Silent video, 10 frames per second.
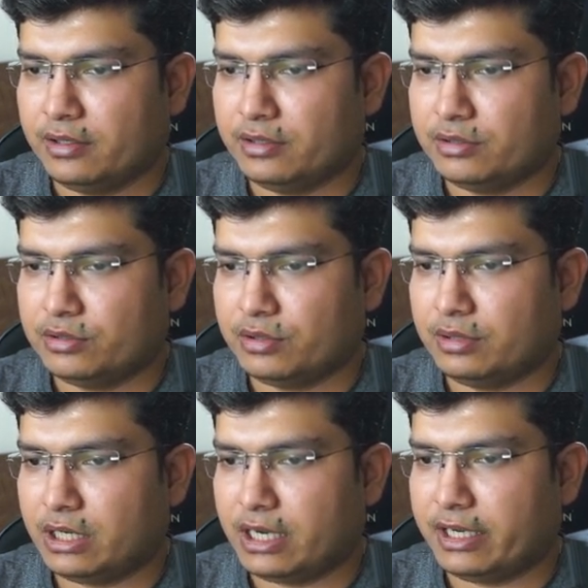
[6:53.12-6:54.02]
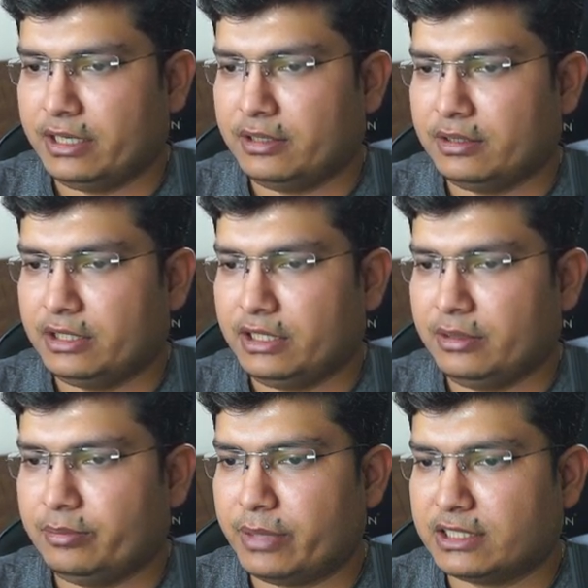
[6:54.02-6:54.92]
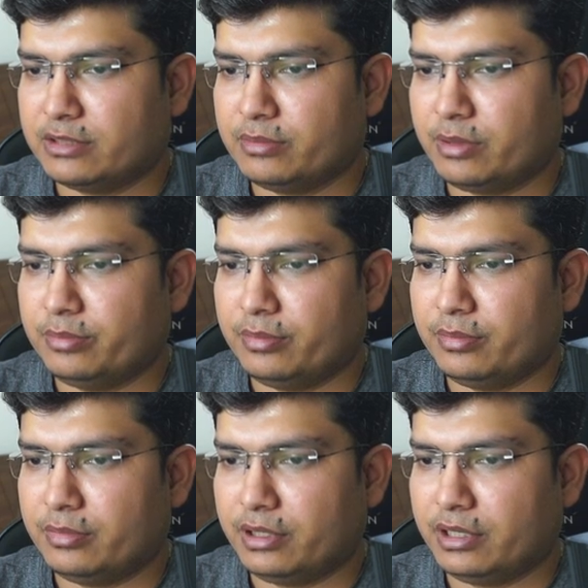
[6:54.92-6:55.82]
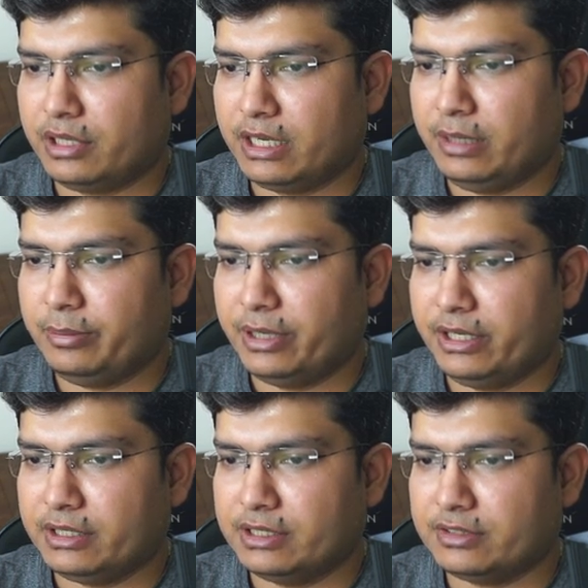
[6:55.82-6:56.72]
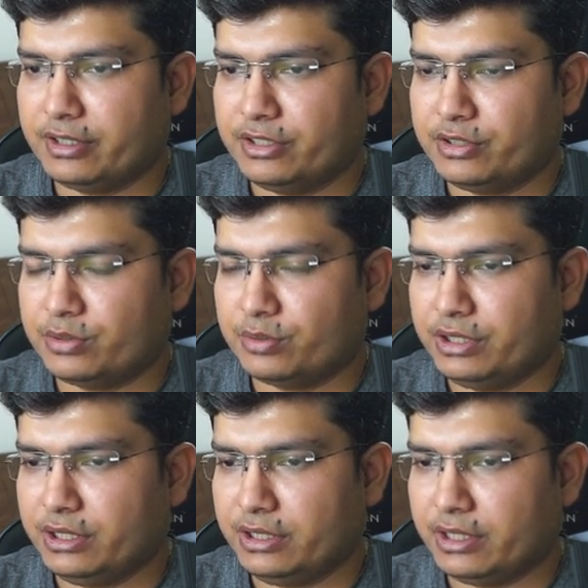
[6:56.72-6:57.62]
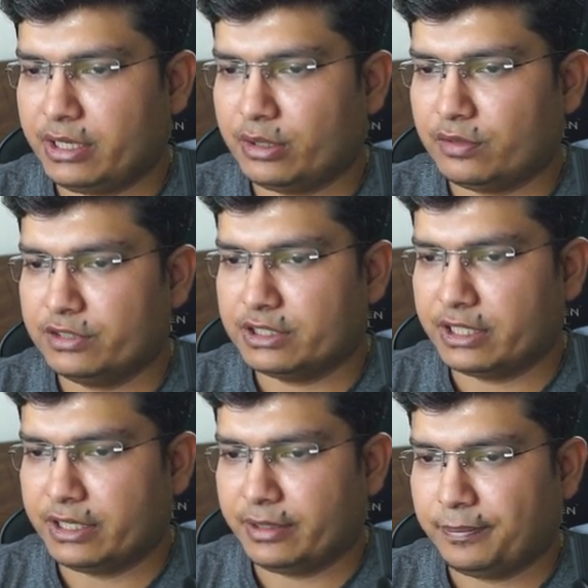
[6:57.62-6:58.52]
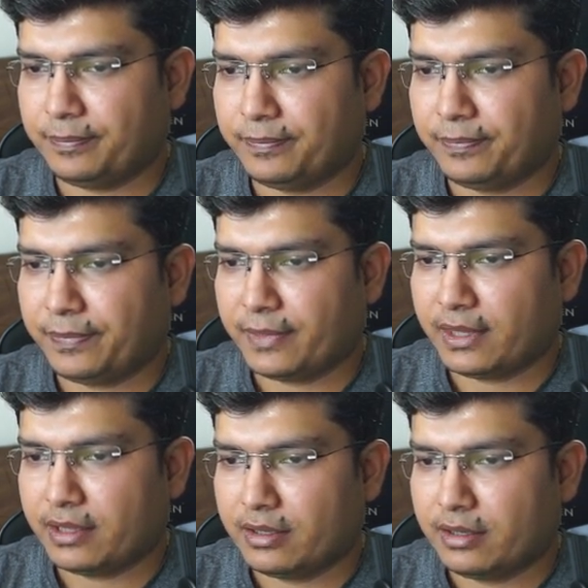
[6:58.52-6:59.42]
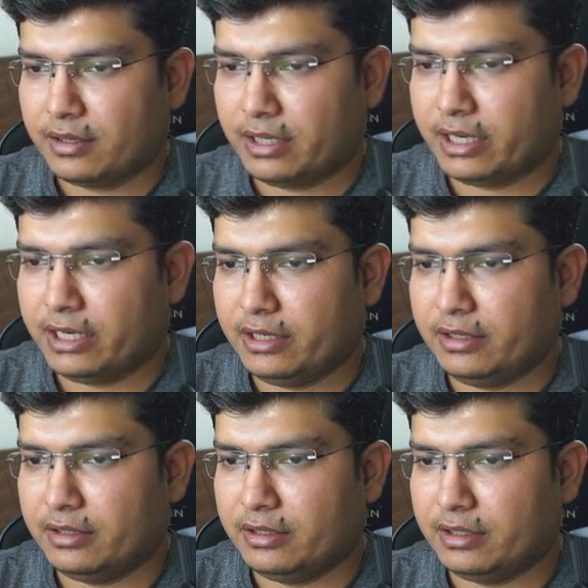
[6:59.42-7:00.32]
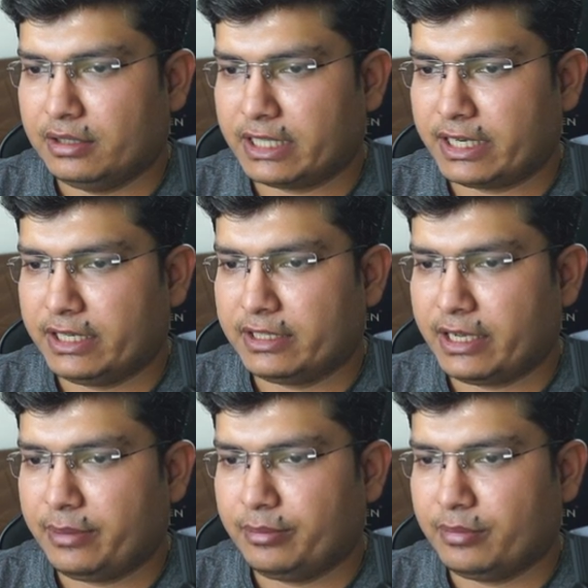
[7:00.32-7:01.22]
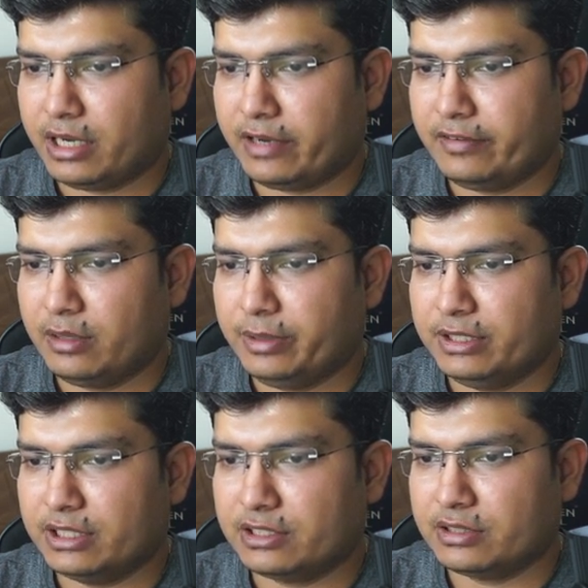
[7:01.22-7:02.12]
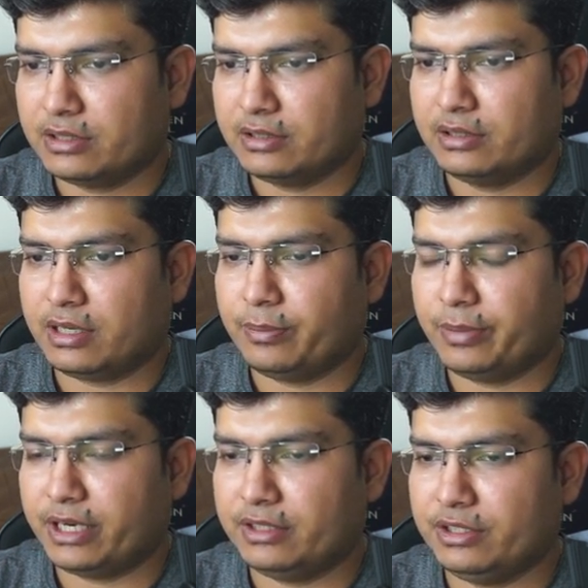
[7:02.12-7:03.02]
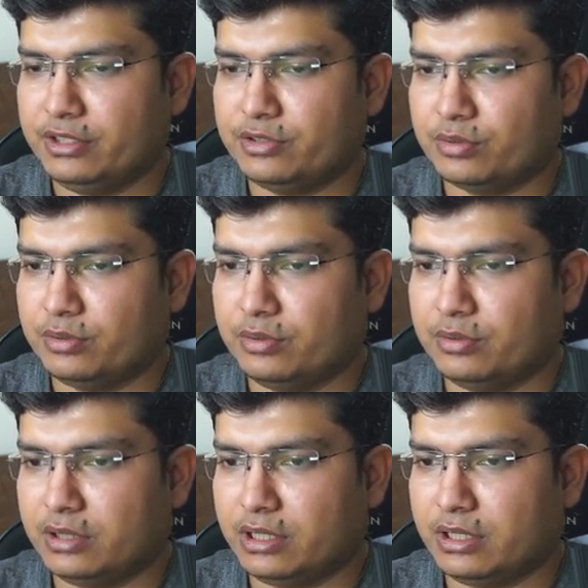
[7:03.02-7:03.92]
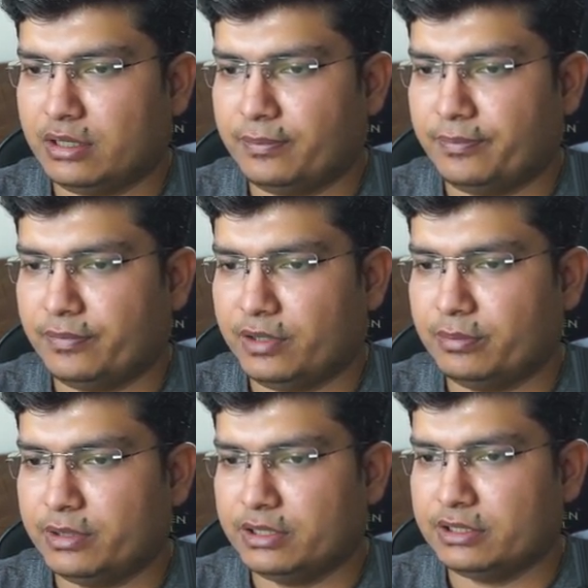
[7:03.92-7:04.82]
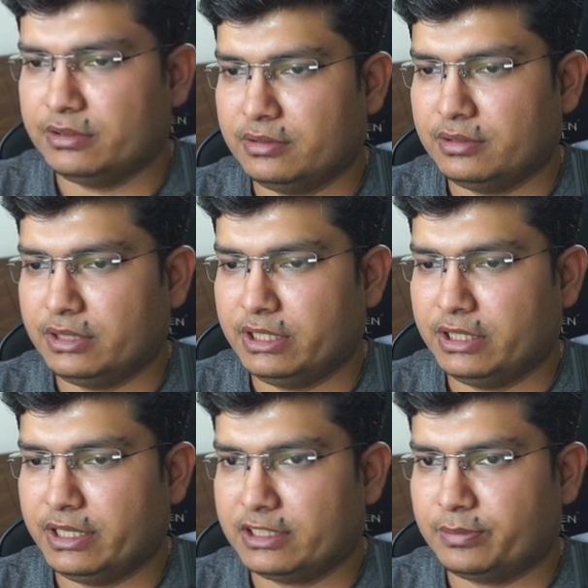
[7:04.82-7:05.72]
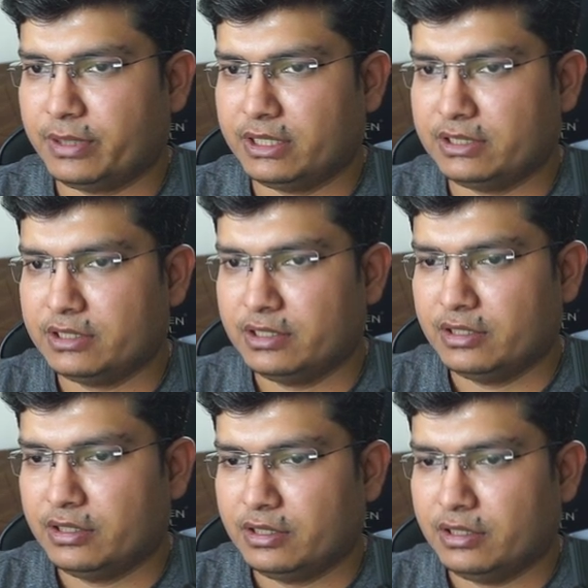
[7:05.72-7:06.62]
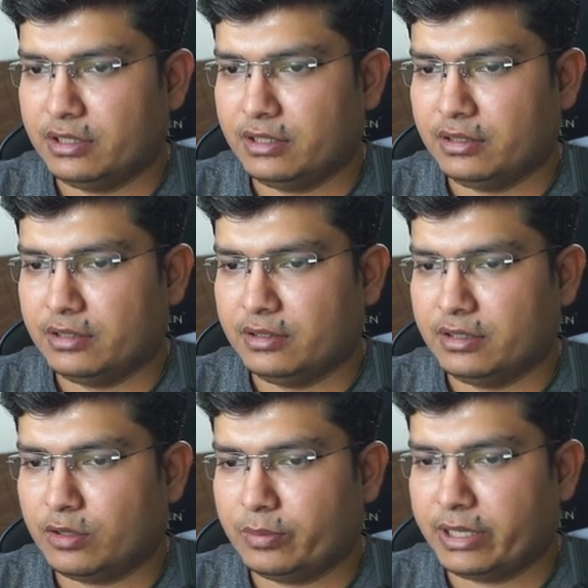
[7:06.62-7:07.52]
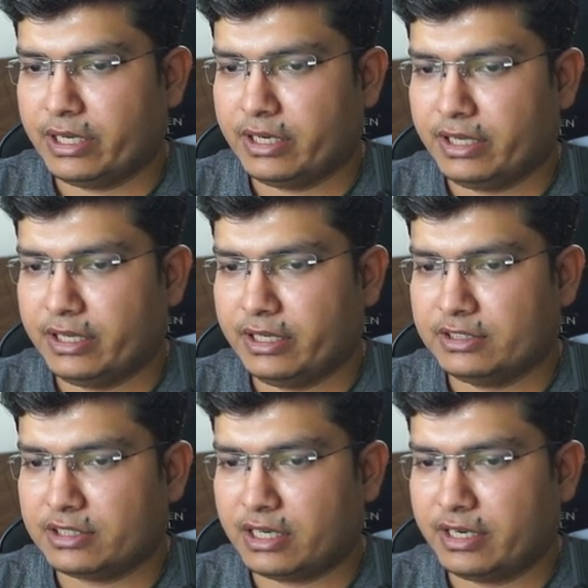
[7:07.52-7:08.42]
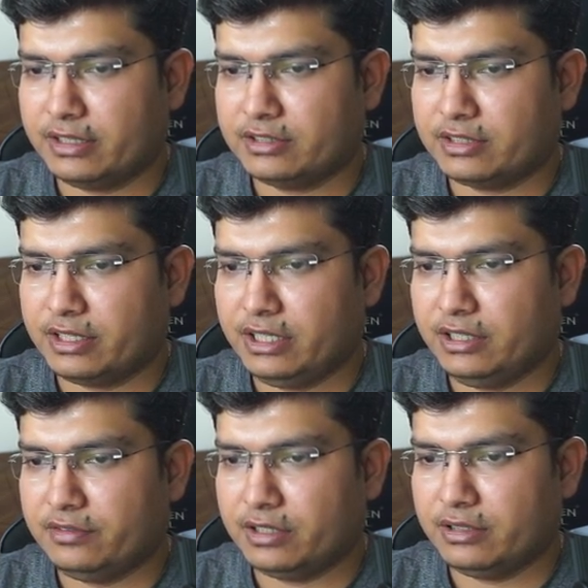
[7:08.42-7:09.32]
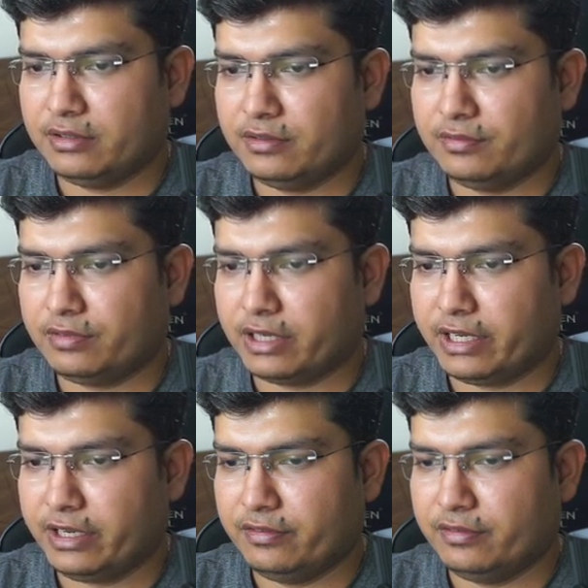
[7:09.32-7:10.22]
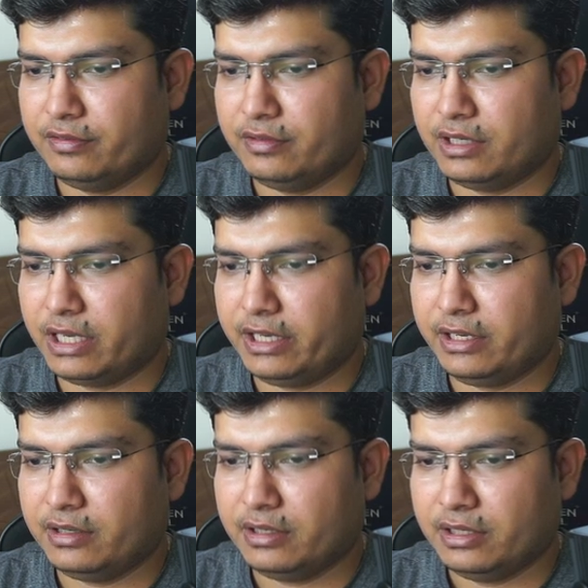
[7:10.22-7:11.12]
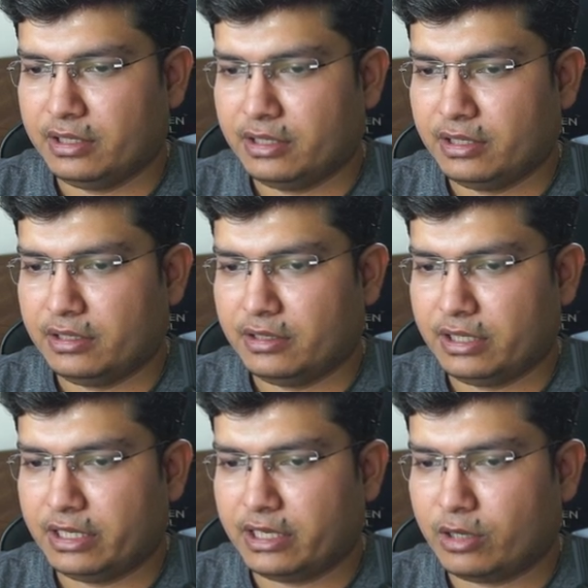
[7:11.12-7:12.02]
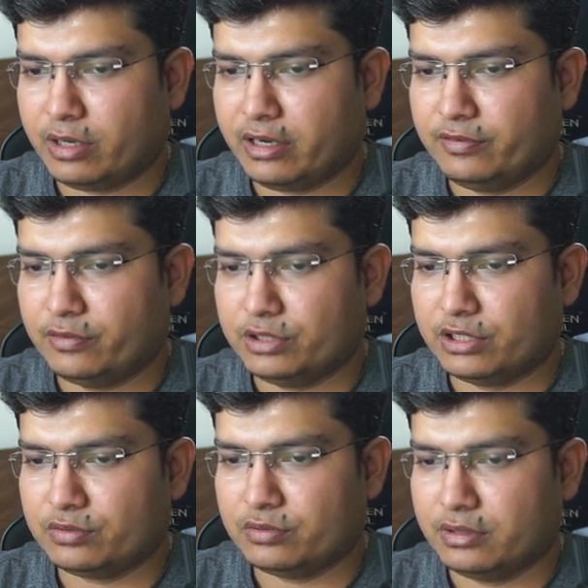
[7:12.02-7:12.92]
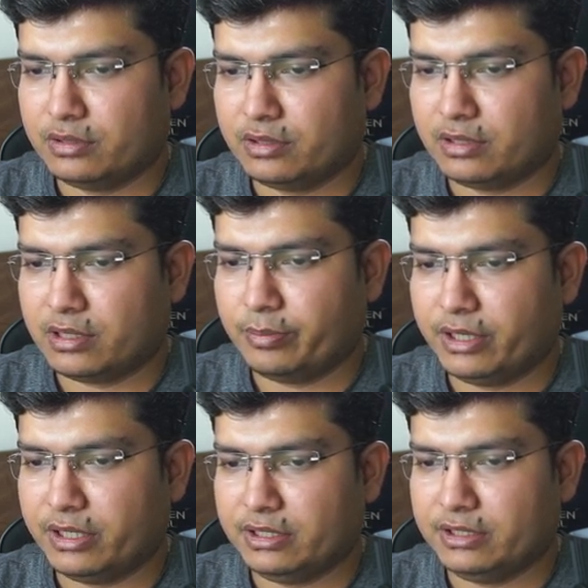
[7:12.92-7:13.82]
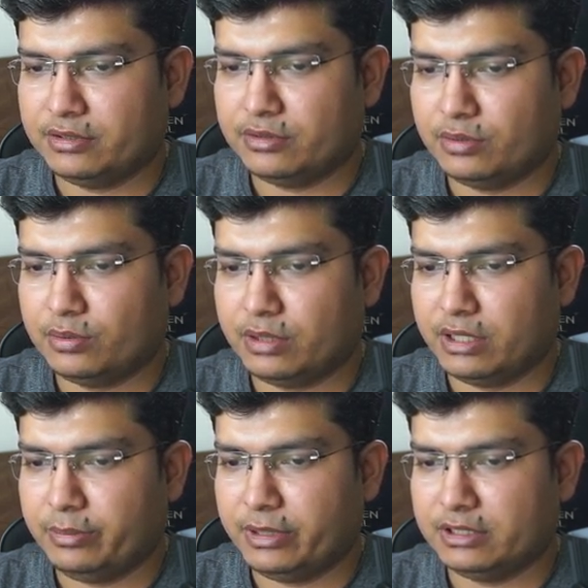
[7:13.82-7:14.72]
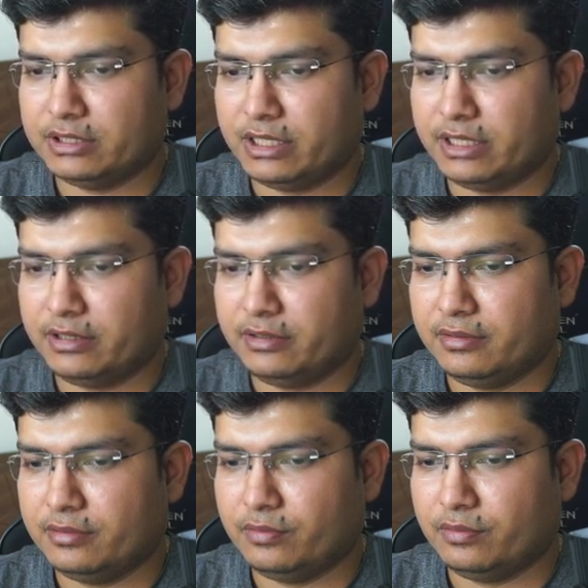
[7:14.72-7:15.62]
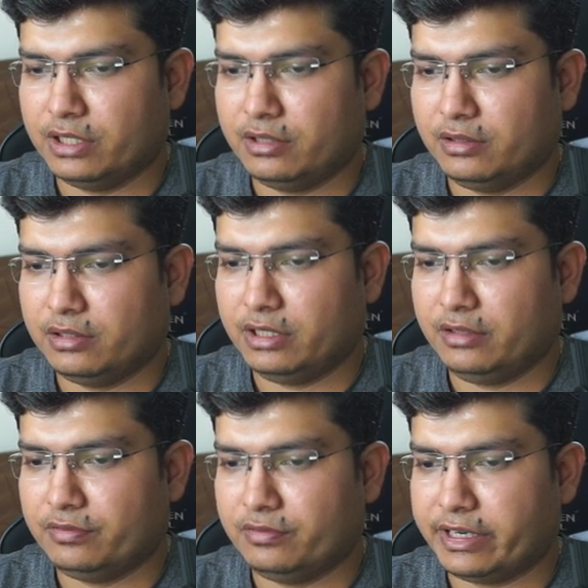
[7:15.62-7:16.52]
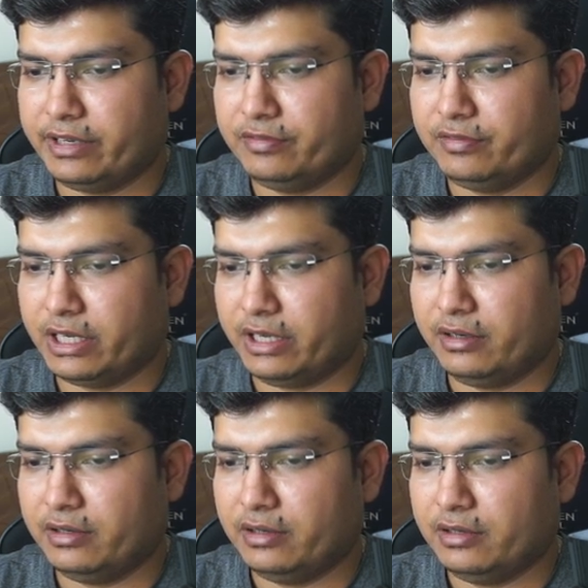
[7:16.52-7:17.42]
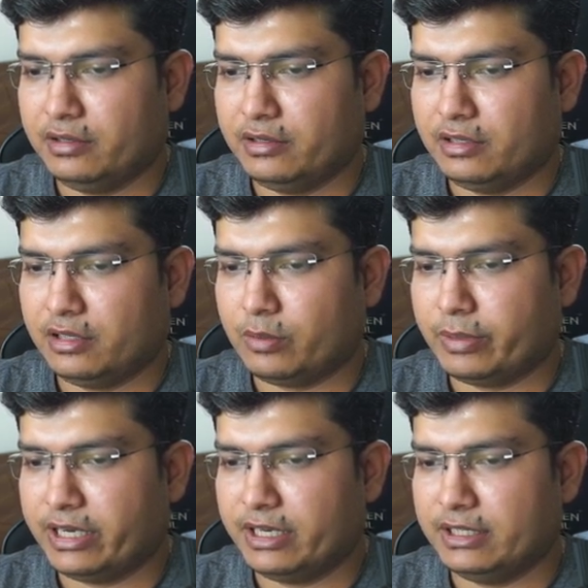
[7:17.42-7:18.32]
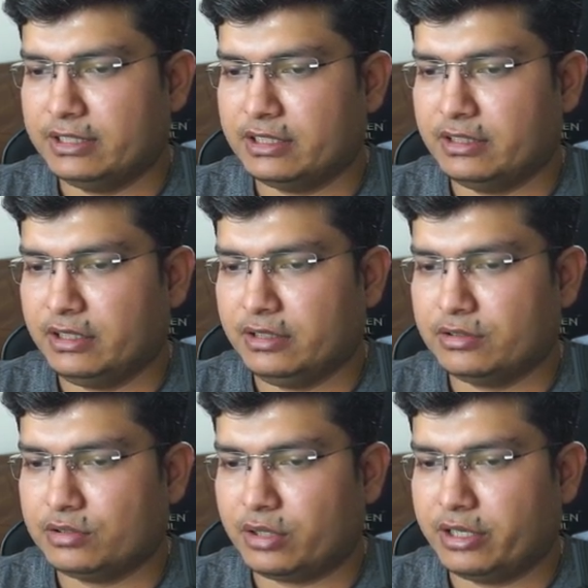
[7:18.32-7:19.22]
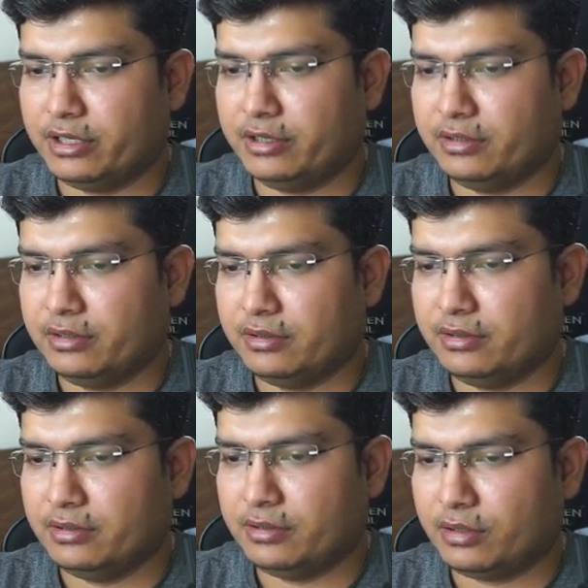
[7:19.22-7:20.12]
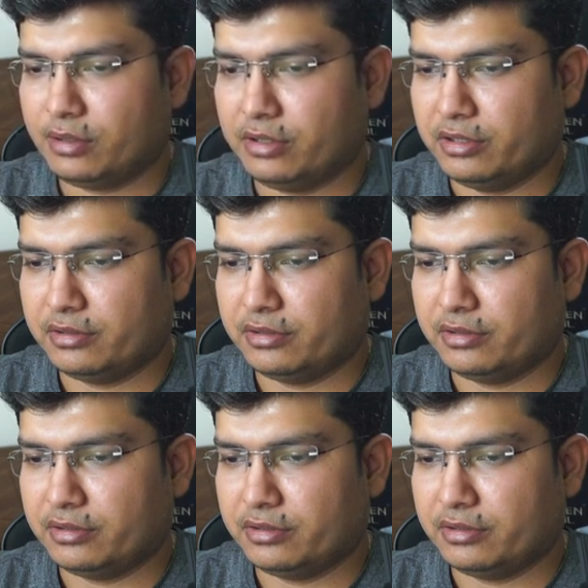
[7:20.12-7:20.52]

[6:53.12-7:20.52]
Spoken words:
So again the maximum element is reached to the end of this array, and second time I will be just comparing these two numbers in the next pass. Now my array starting is 3, 1, 5, 9, and now I have to just compare these two elements, and 1, 3, 5, 9. Now my array is in the sorted order.